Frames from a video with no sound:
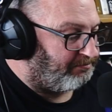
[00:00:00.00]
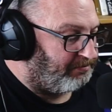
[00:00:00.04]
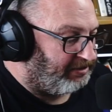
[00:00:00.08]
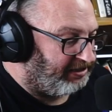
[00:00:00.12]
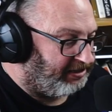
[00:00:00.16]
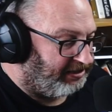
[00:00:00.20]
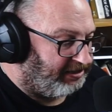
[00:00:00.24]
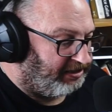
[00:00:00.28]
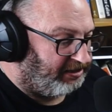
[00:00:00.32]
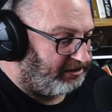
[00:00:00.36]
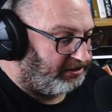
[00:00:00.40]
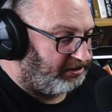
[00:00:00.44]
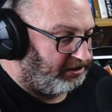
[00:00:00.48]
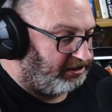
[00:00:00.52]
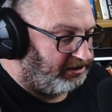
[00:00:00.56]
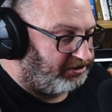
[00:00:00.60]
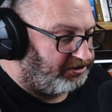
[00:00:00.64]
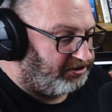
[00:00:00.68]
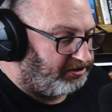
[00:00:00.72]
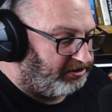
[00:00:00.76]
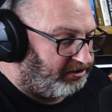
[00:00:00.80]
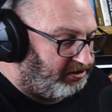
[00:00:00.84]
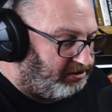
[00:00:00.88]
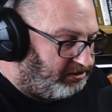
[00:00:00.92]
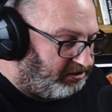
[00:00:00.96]
me, you
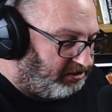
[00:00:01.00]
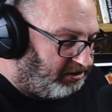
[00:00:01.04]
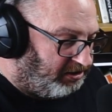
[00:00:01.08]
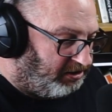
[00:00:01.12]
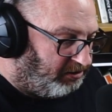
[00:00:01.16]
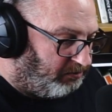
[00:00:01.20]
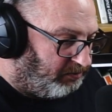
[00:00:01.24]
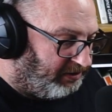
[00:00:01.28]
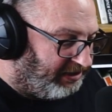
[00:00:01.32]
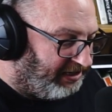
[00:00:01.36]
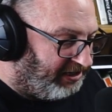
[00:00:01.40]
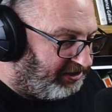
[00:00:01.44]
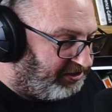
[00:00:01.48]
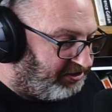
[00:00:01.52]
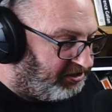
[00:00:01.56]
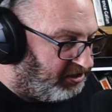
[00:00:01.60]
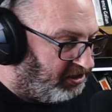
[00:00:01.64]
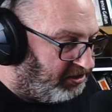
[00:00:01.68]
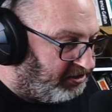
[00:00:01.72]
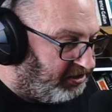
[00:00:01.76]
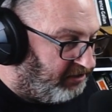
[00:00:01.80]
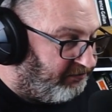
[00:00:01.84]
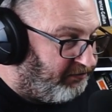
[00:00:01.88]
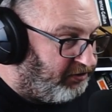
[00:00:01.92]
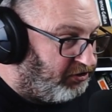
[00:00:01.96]
know, when I
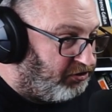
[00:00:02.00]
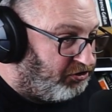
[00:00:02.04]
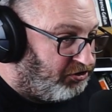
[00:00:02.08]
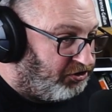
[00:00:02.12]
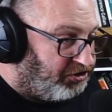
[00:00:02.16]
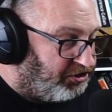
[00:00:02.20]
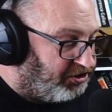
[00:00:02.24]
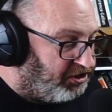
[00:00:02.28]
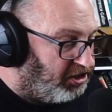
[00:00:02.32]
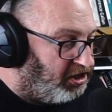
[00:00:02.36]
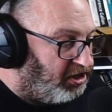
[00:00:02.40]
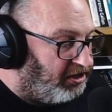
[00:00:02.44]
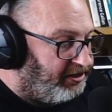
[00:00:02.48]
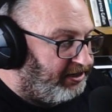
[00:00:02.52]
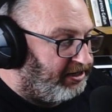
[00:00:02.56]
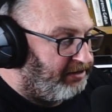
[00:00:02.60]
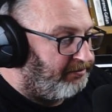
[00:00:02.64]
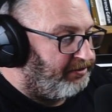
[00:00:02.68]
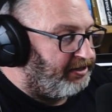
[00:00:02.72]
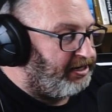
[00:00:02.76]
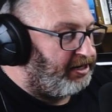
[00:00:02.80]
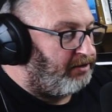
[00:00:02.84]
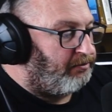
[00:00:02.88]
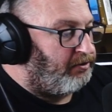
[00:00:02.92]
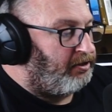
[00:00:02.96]
started, if you're just starting out
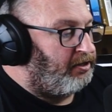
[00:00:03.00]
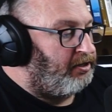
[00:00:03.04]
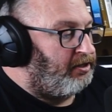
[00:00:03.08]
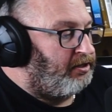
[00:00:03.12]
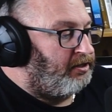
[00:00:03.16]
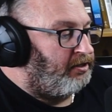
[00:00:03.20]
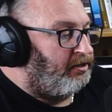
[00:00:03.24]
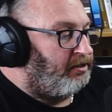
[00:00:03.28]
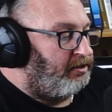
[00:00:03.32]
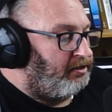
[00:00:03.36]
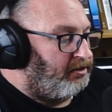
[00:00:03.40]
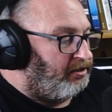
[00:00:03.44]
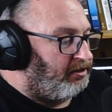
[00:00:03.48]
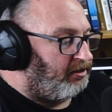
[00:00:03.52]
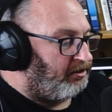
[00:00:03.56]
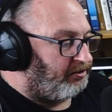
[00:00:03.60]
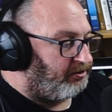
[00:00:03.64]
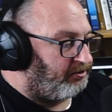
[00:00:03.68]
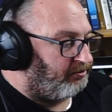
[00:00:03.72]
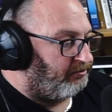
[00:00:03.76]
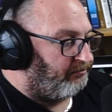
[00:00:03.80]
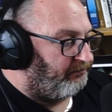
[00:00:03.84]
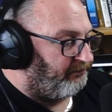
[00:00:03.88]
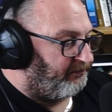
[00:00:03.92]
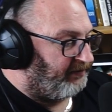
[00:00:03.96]
now and
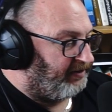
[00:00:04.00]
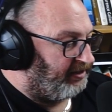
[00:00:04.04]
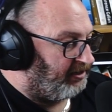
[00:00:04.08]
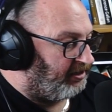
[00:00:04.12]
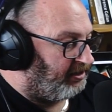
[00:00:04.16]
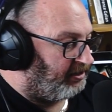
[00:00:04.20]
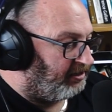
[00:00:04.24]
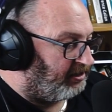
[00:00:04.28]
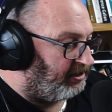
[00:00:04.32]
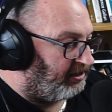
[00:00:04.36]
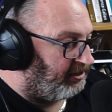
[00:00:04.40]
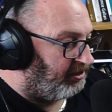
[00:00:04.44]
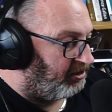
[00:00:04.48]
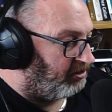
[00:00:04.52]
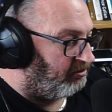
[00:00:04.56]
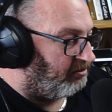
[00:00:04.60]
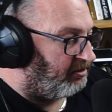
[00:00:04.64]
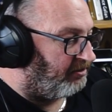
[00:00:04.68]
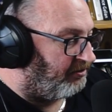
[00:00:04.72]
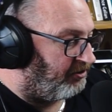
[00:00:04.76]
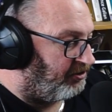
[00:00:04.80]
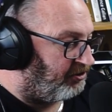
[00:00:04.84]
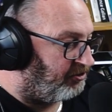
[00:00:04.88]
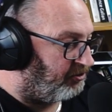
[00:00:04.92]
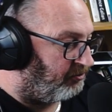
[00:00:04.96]
you're feeling like you're
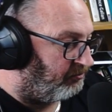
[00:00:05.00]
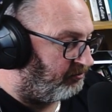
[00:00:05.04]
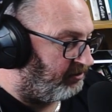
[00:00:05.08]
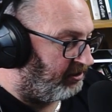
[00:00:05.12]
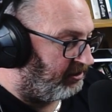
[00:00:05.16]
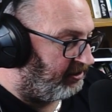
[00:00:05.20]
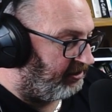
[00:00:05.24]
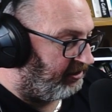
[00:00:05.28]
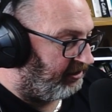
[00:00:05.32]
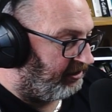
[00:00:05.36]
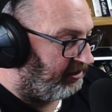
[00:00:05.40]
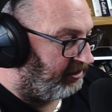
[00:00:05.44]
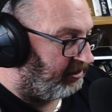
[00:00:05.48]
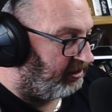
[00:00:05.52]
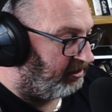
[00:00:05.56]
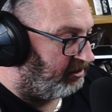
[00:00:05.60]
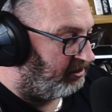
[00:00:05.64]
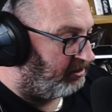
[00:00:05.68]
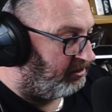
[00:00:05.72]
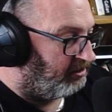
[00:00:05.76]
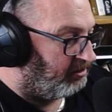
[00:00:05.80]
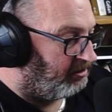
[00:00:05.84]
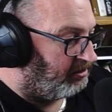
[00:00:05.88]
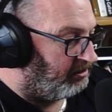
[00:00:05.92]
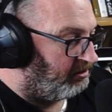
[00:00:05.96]
at the Sunday League
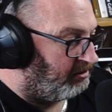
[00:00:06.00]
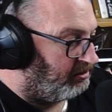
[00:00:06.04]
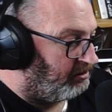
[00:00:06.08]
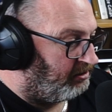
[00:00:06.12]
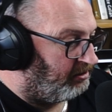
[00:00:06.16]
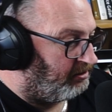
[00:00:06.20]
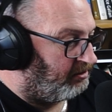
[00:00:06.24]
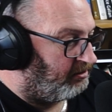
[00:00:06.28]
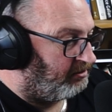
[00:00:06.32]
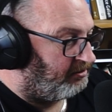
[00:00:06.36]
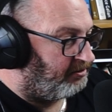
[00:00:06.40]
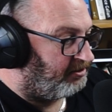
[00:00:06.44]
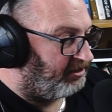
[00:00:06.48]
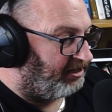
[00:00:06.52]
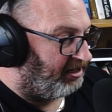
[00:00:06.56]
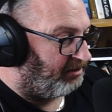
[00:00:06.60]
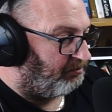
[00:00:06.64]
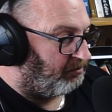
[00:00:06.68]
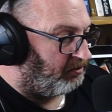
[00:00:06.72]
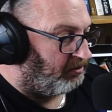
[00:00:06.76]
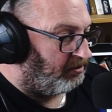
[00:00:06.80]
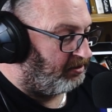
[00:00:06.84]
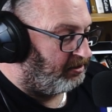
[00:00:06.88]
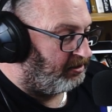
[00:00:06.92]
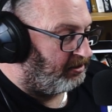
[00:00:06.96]

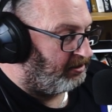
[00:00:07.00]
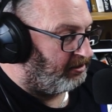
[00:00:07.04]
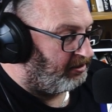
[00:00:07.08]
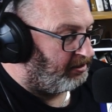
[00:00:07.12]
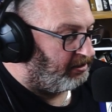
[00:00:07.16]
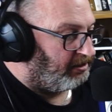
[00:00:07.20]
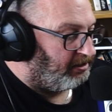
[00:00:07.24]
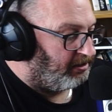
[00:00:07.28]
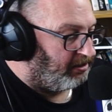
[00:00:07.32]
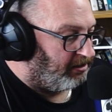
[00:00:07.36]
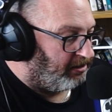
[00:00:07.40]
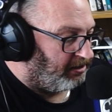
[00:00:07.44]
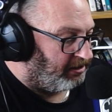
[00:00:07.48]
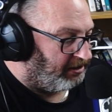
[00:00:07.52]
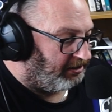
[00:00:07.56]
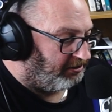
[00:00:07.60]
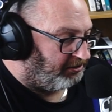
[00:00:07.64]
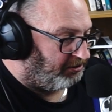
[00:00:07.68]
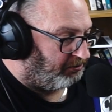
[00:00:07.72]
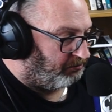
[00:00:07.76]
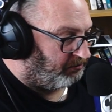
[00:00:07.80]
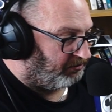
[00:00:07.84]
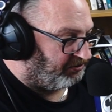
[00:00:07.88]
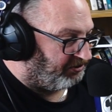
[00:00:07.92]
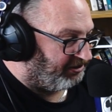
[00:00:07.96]
table and
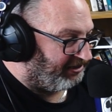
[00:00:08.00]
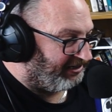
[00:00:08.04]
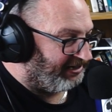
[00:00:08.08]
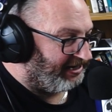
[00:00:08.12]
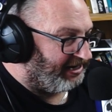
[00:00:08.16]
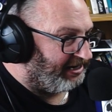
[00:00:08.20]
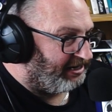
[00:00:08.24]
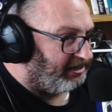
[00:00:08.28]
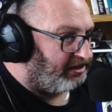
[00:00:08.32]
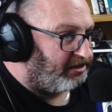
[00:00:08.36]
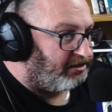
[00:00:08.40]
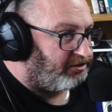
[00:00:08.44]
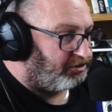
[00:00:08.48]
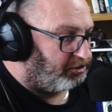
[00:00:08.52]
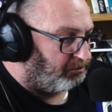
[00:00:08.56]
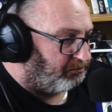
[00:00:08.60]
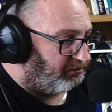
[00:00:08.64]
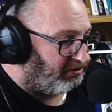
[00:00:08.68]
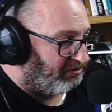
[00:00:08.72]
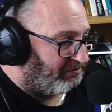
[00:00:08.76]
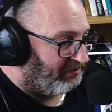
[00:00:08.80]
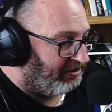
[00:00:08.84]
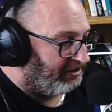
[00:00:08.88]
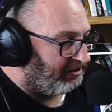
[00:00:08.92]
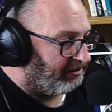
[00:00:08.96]
you want to get to
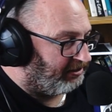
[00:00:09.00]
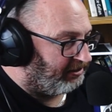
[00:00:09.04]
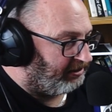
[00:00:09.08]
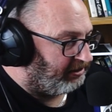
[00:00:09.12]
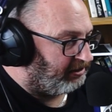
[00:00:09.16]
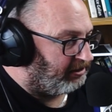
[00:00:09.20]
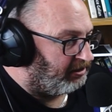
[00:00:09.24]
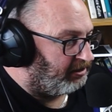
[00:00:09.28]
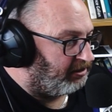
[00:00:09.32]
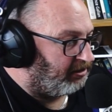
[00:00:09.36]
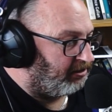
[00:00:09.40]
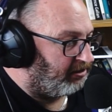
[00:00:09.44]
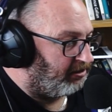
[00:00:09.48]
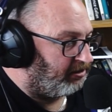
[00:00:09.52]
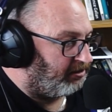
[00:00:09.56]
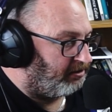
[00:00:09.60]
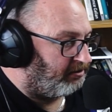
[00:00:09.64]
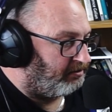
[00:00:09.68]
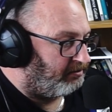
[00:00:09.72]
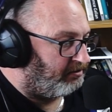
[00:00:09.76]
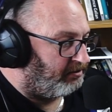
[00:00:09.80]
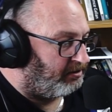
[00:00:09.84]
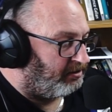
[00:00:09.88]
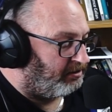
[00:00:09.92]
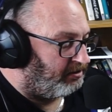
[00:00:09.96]
Premier League,
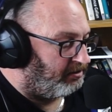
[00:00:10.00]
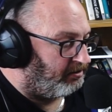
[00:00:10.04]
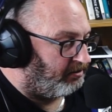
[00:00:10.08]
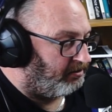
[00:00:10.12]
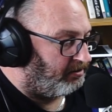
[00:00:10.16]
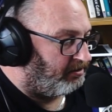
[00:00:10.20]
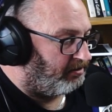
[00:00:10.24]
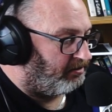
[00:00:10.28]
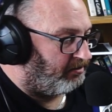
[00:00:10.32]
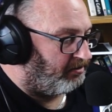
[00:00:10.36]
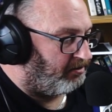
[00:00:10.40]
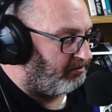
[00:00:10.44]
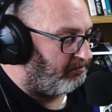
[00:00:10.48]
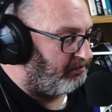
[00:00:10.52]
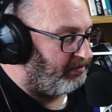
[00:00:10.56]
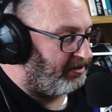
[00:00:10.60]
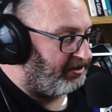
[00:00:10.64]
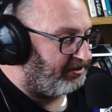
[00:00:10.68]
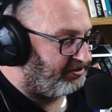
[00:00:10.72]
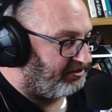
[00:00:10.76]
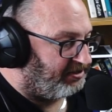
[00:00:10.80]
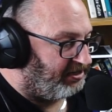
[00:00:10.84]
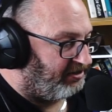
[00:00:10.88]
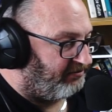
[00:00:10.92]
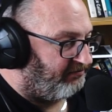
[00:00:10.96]
the
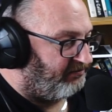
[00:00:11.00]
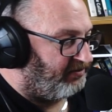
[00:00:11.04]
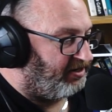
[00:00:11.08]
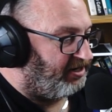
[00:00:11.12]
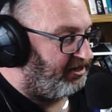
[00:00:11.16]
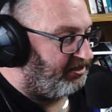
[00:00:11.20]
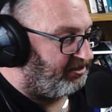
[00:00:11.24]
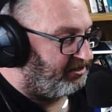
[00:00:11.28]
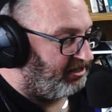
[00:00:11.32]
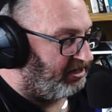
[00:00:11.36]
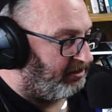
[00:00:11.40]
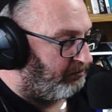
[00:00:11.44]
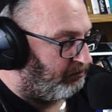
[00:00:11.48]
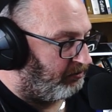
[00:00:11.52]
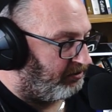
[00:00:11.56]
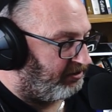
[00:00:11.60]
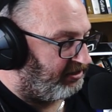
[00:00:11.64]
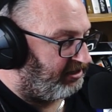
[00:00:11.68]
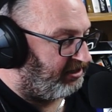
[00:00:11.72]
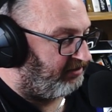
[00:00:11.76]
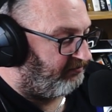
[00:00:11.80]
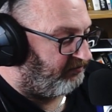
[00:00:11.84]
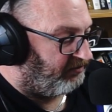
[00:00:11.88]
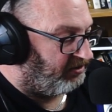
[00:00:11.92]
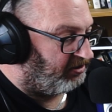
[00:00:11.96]
best advice I would
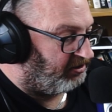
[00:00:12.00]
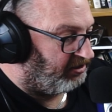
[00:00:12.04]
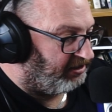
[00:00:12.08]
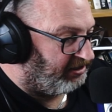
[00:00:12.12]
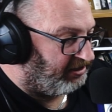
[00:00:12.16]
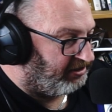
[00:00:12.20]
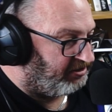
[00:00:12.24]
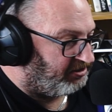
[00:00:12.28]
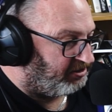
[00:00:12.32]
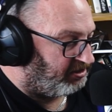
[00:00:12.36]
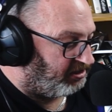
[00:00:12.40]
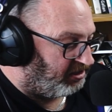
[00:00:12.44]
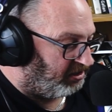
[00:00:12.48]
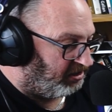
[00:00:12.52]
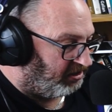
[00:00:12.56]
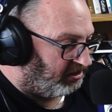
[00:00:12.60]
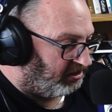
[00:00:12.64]
give you is